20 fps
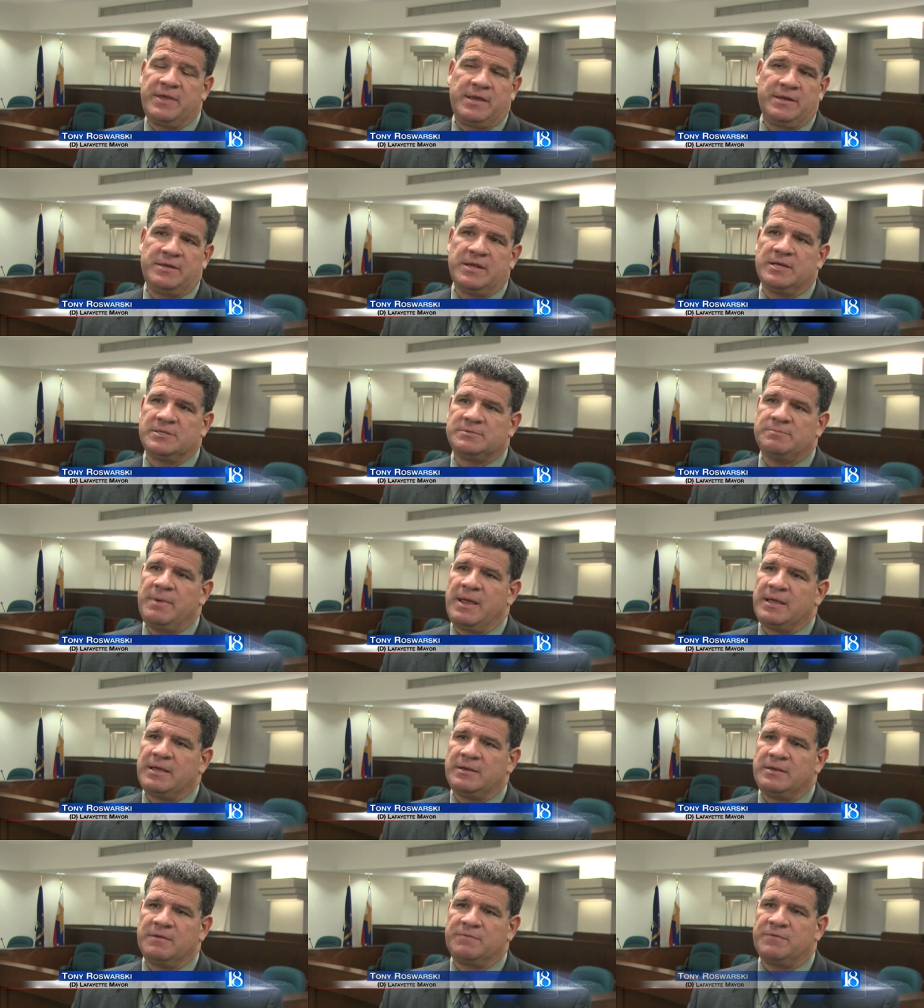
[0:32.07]
think it does
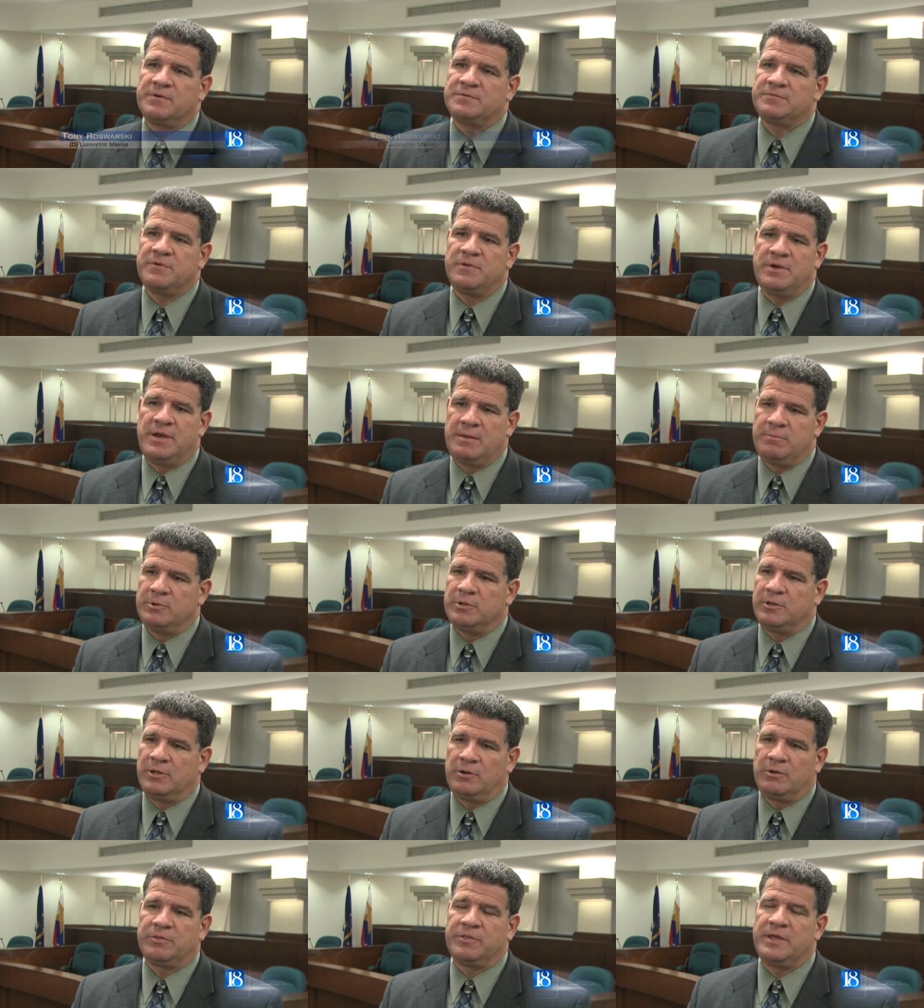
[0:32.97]
make a difference for the
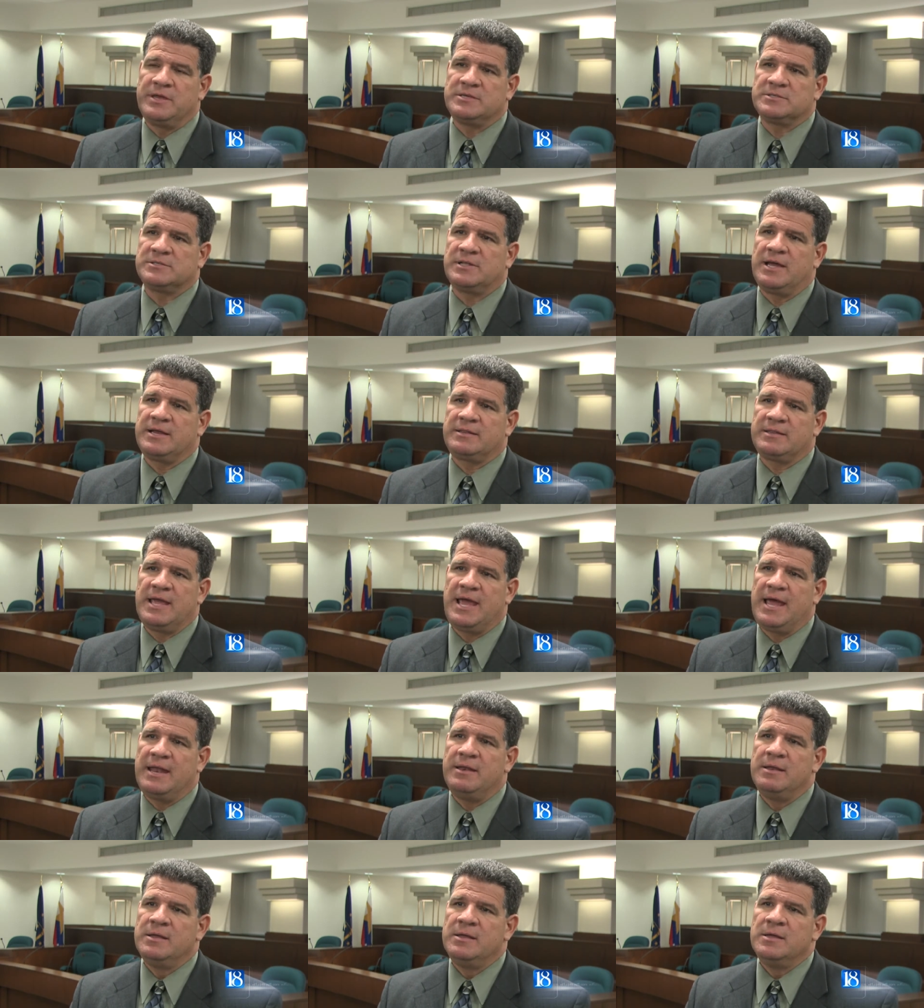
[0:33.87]
neighborhood. Little things like
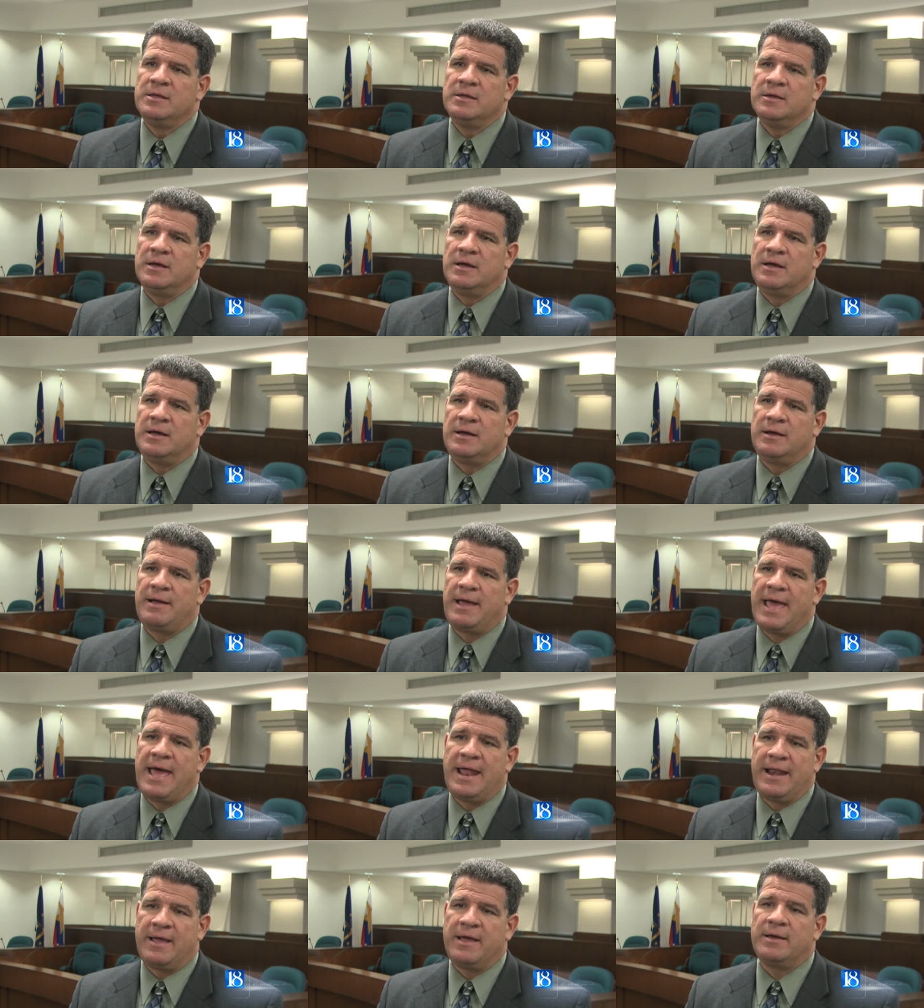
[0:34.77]
that uh,
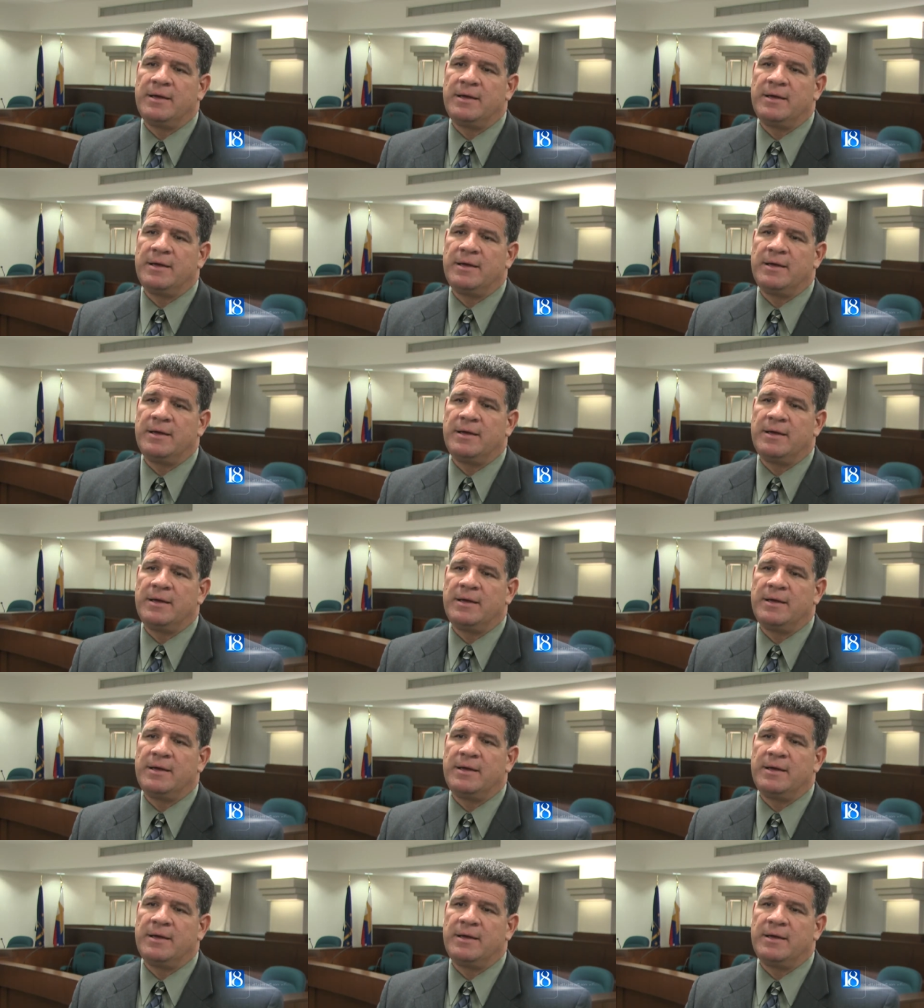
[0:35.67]
add